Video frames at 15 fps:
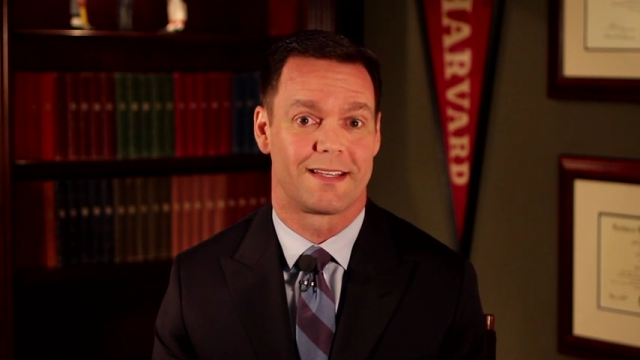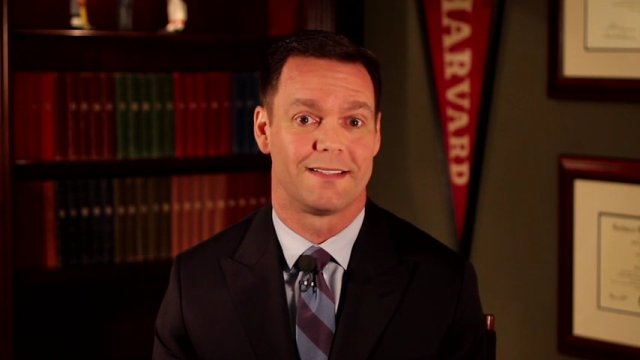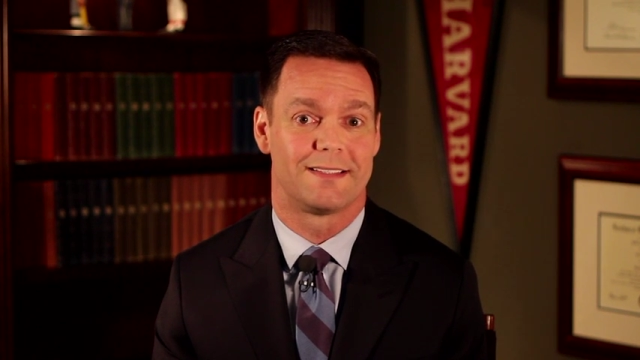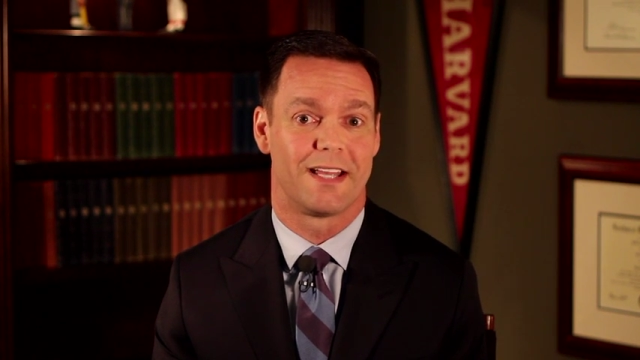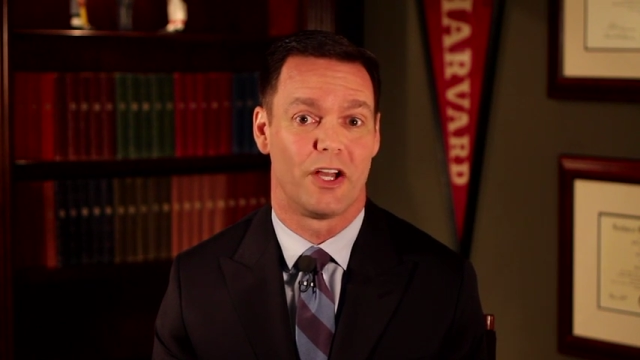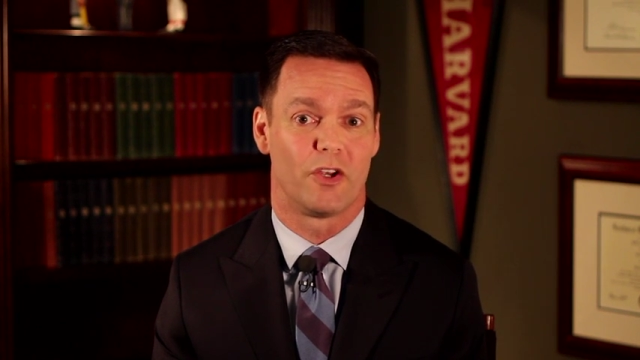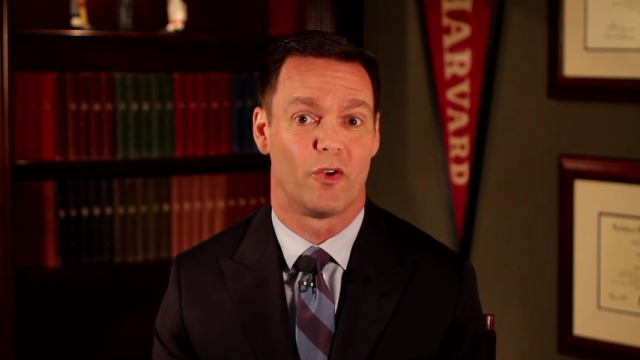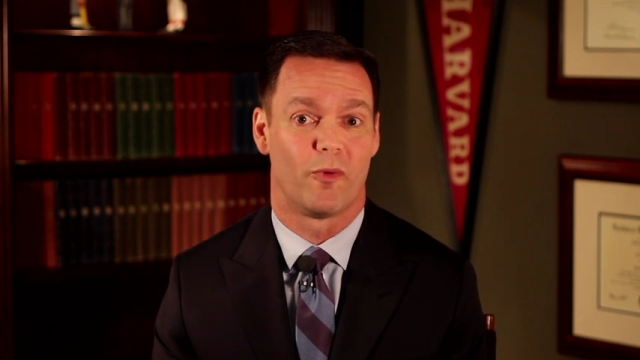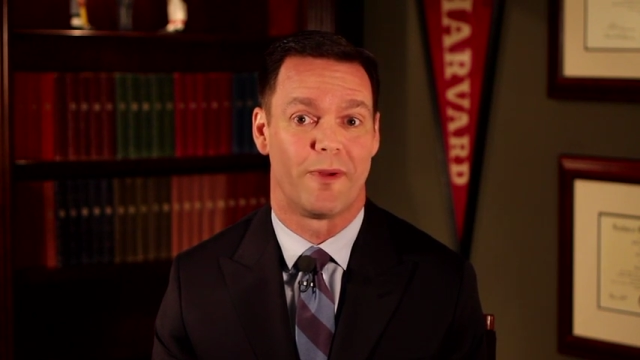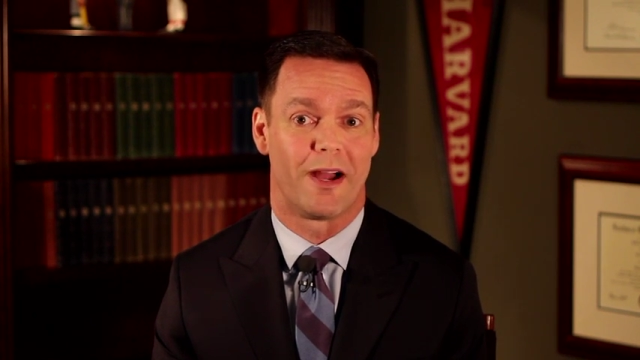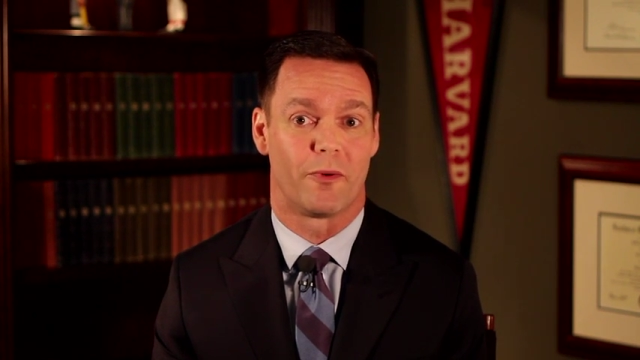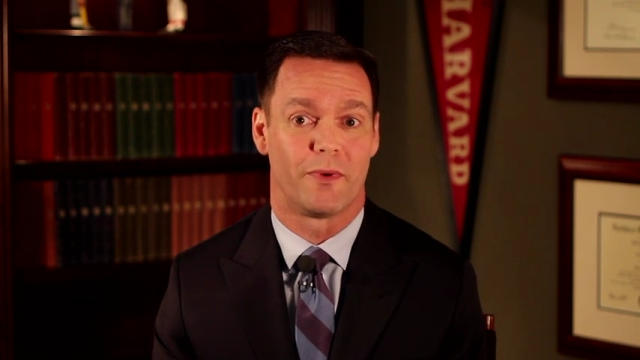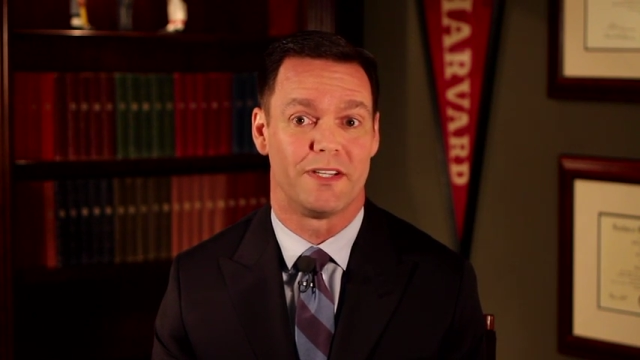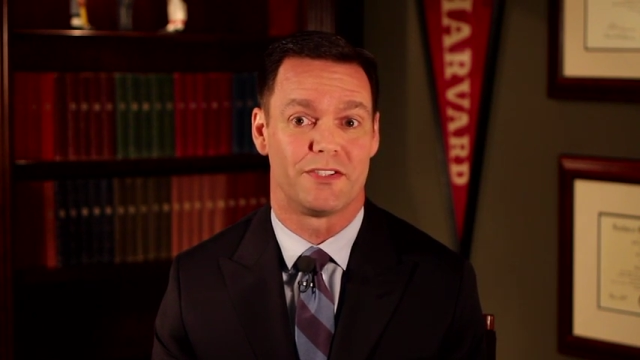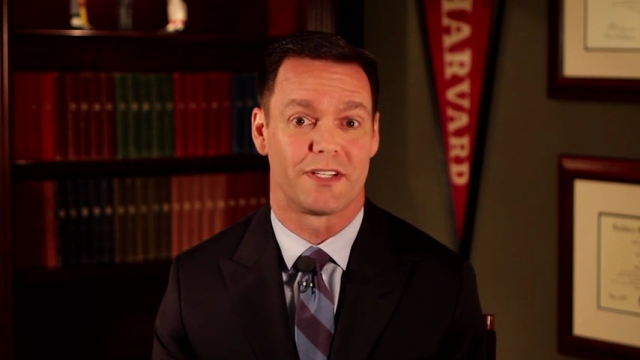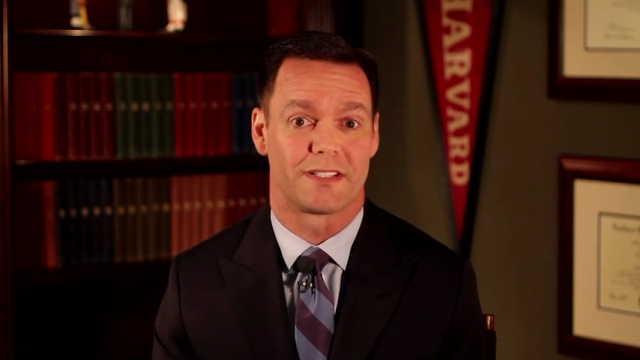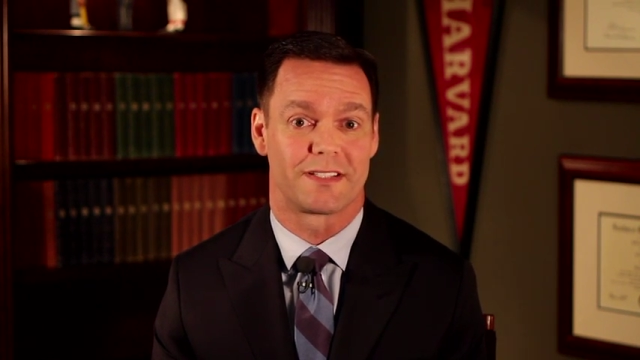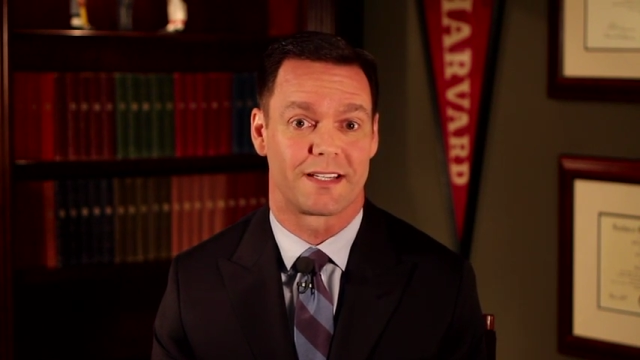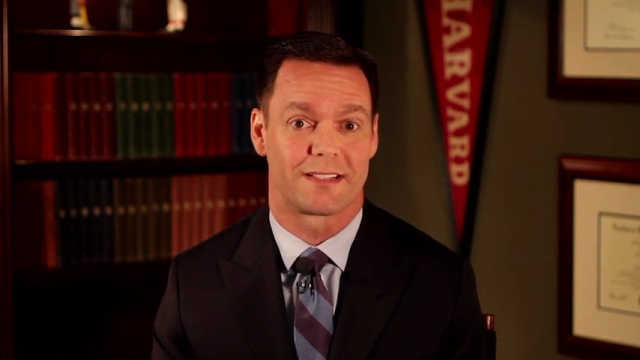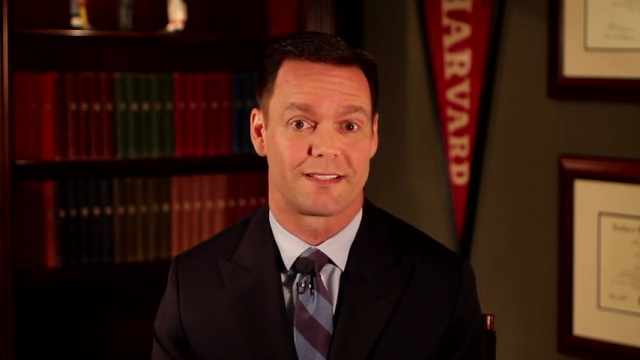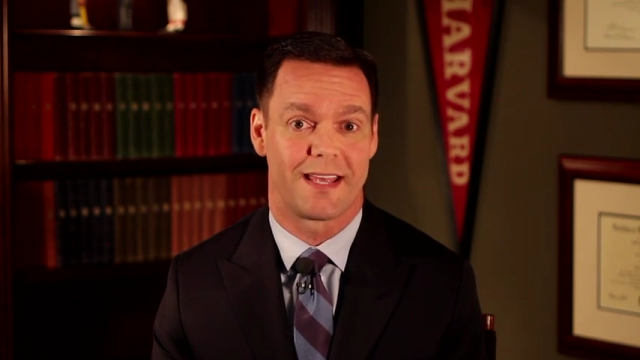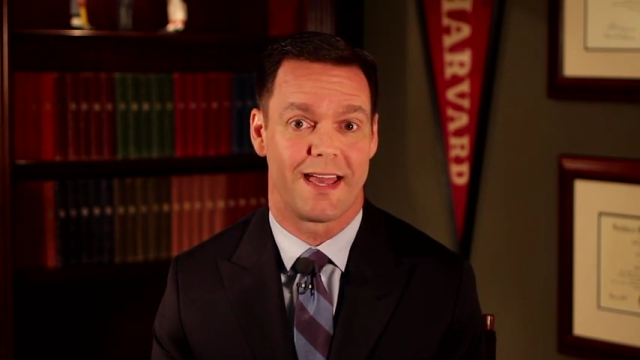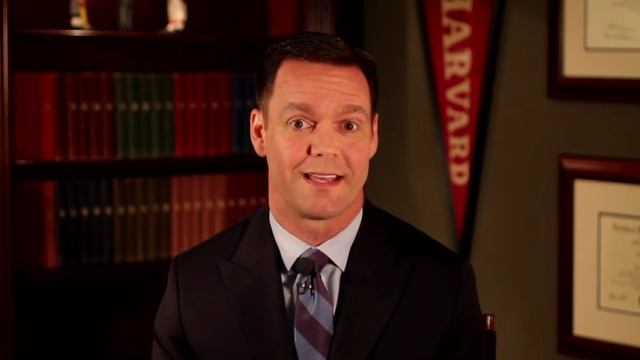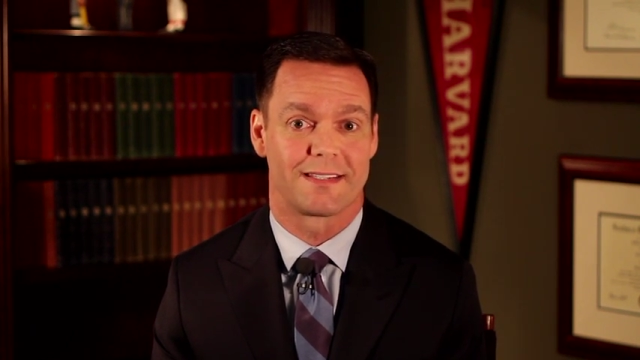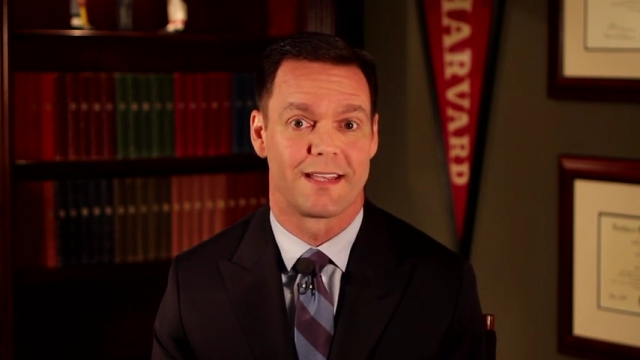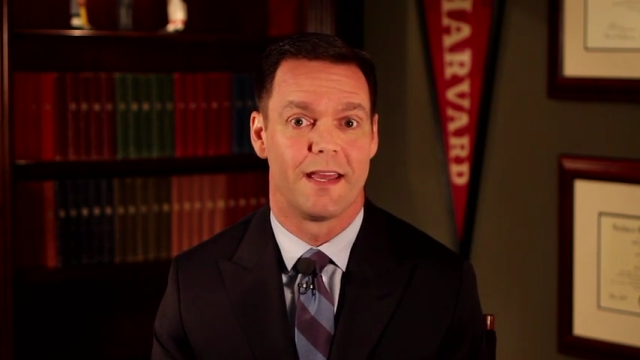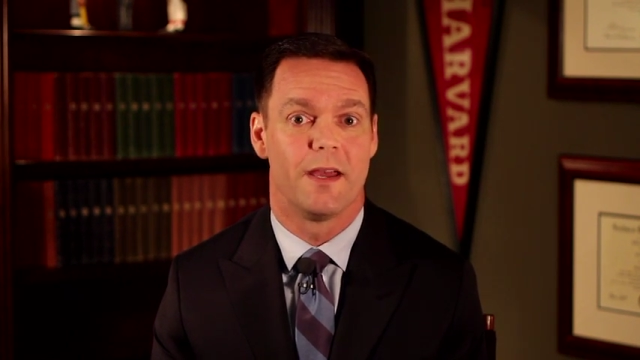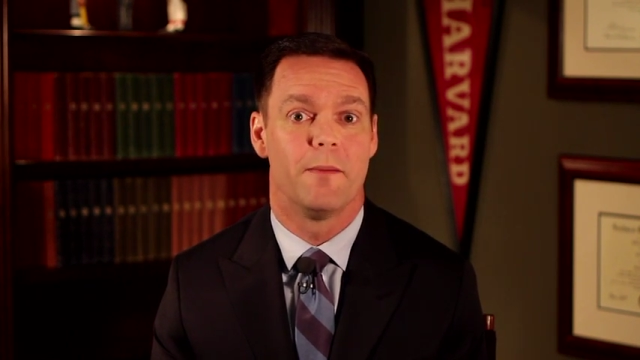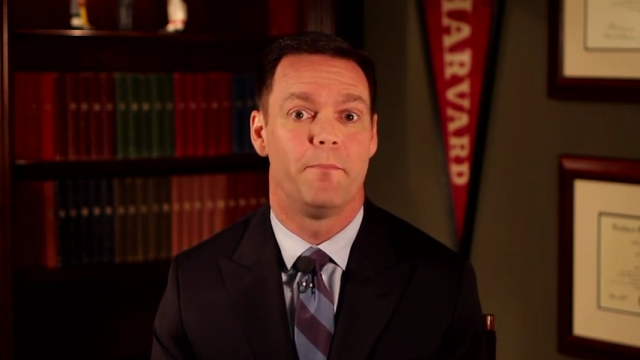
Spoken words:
can tell you about reaching success,